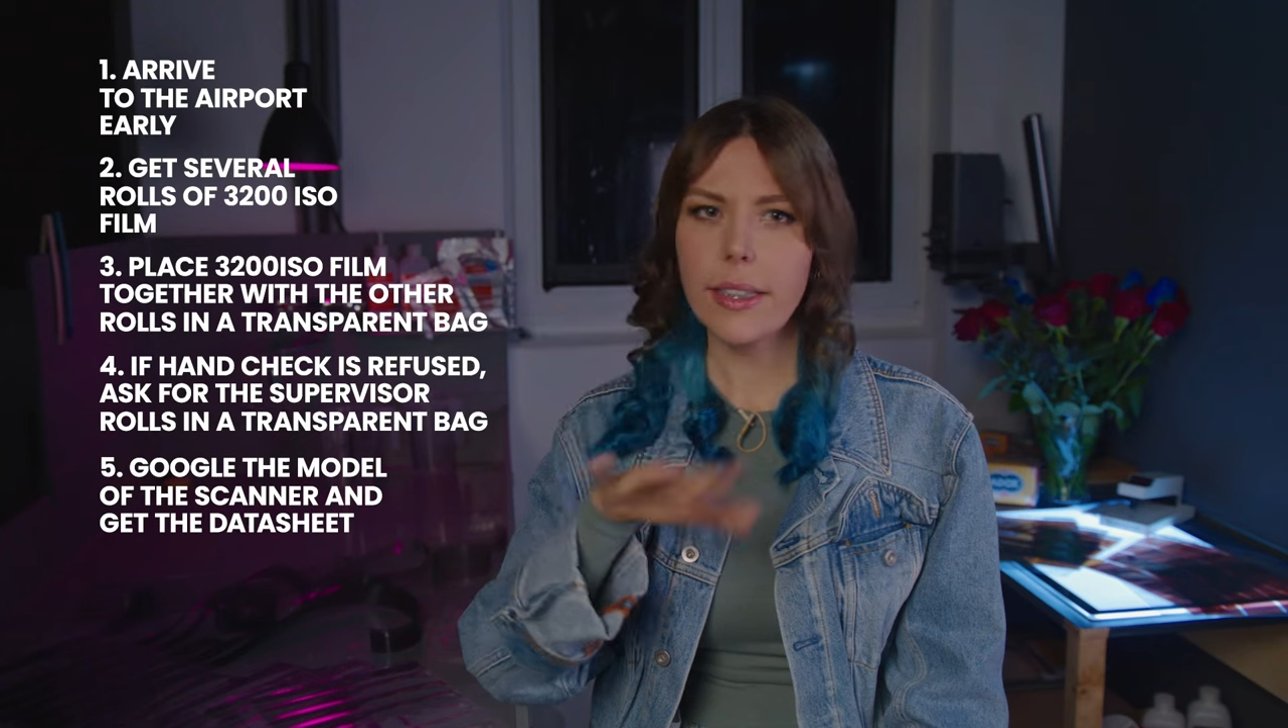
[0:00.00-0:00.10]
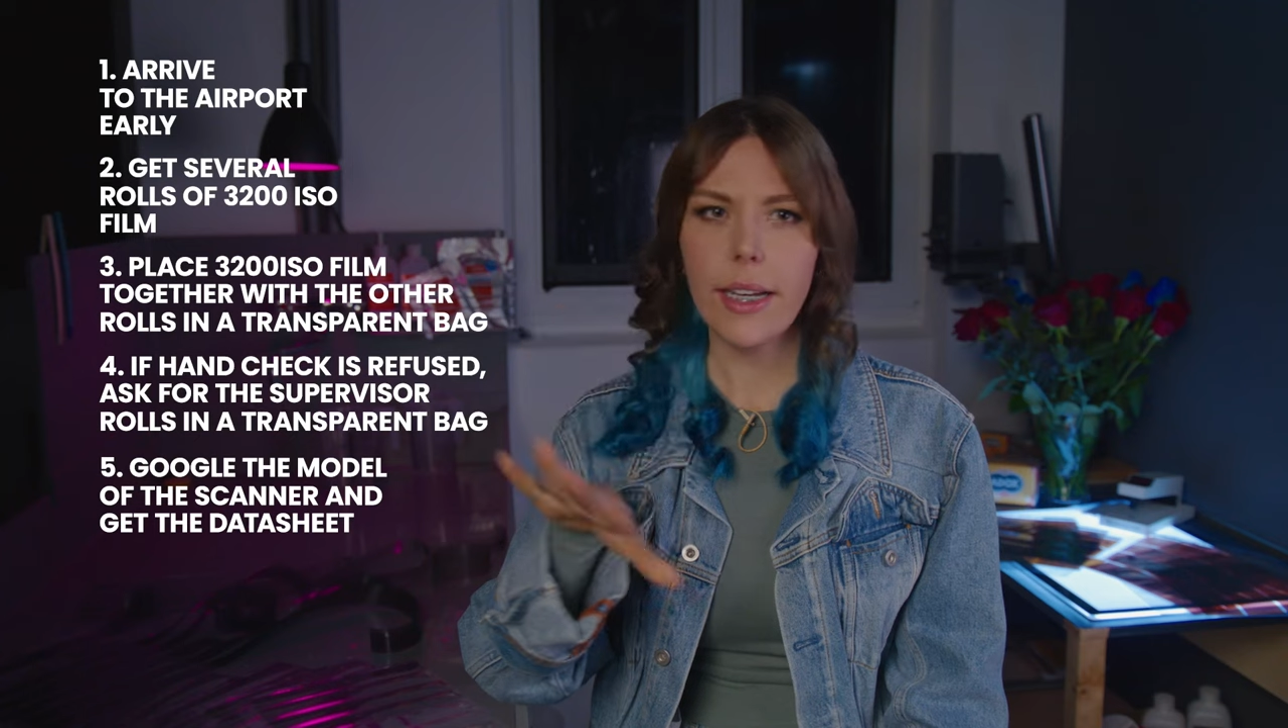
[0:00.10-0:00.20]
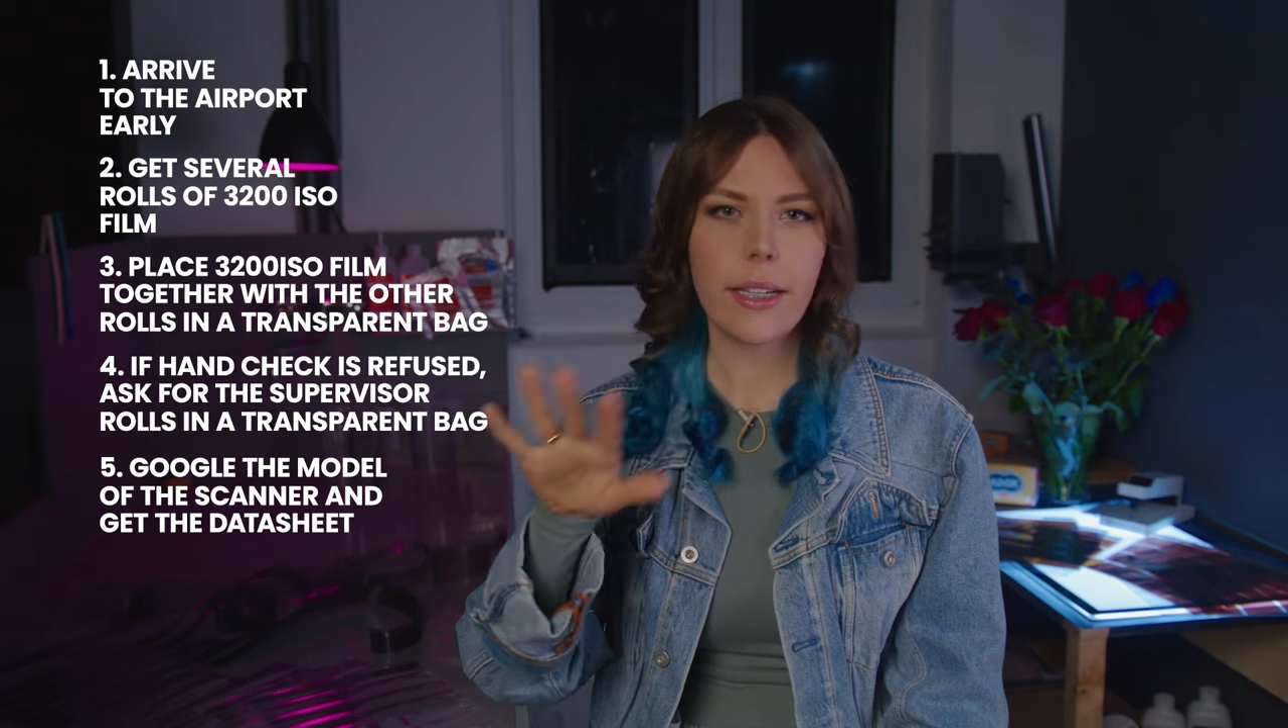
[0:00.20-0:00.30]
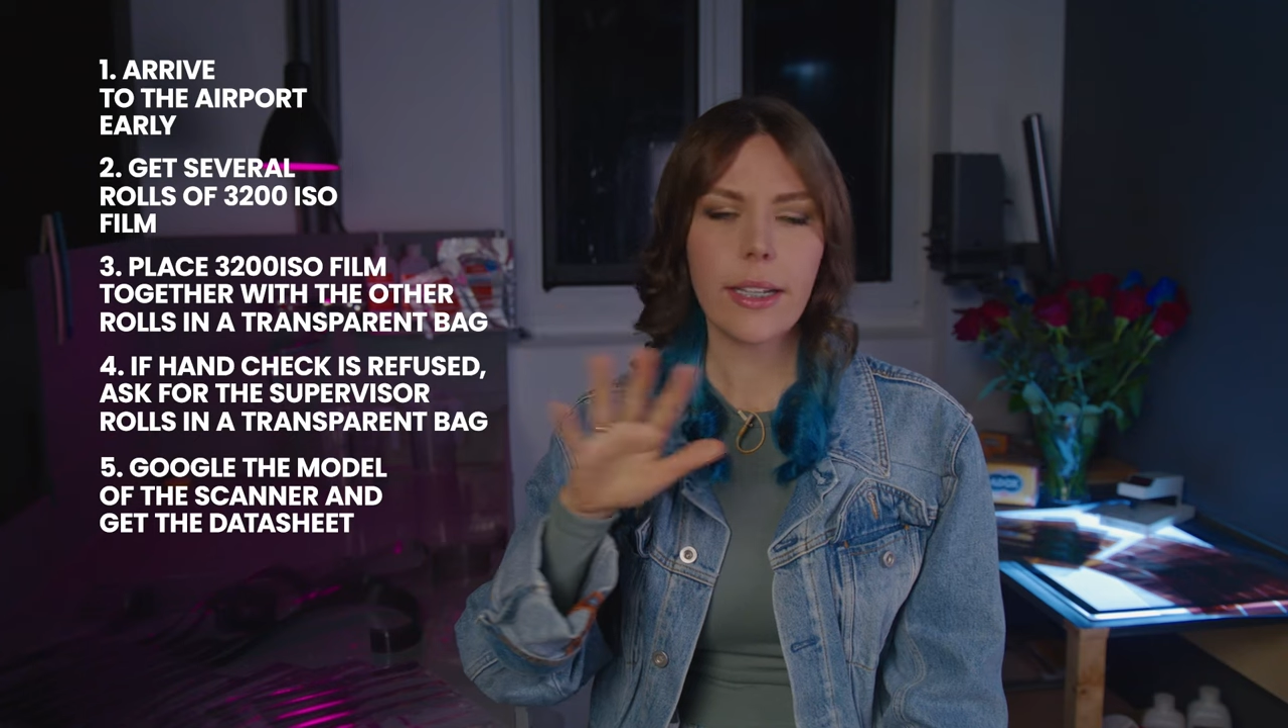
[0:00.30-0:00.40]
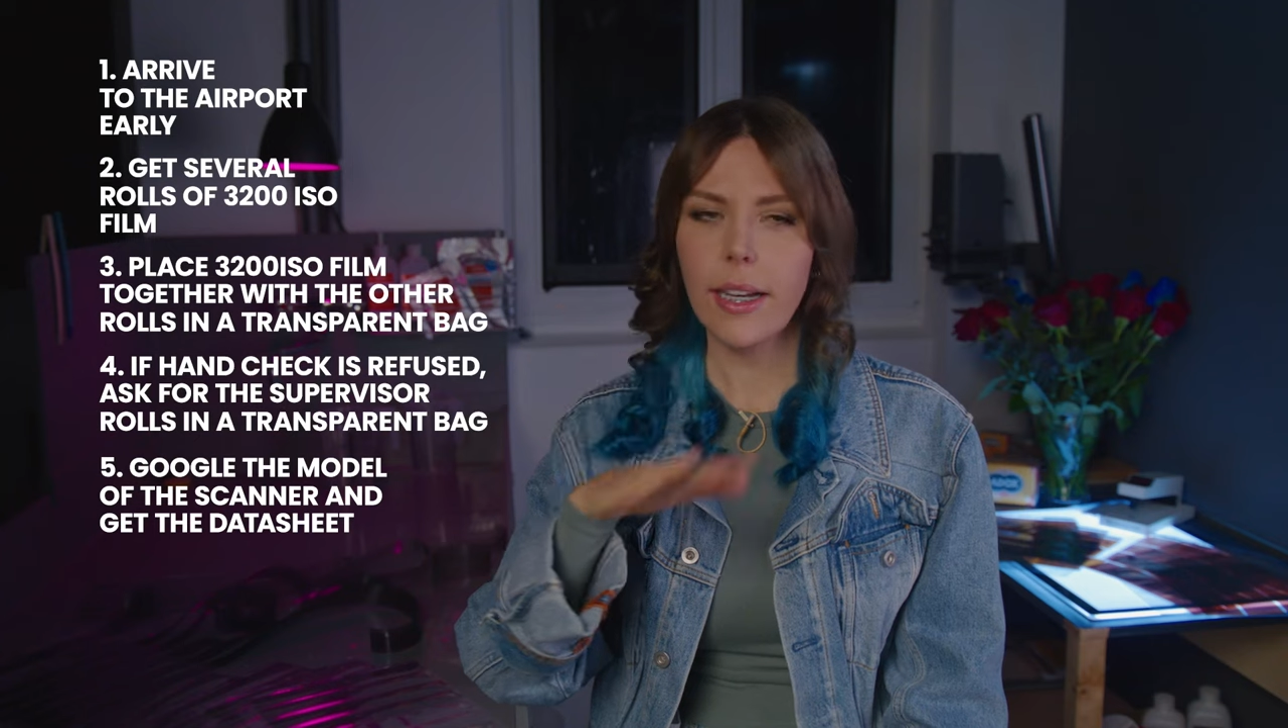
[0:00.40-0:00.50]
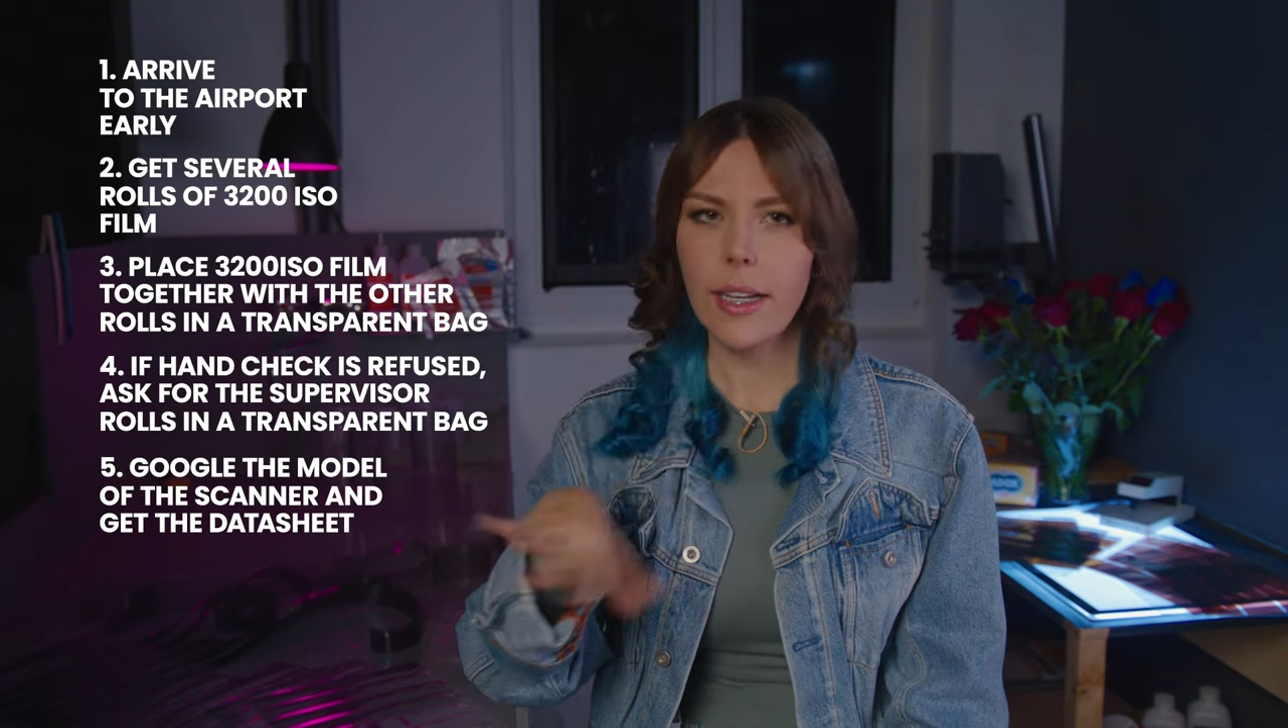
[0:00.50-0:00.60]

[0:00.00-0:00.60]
get a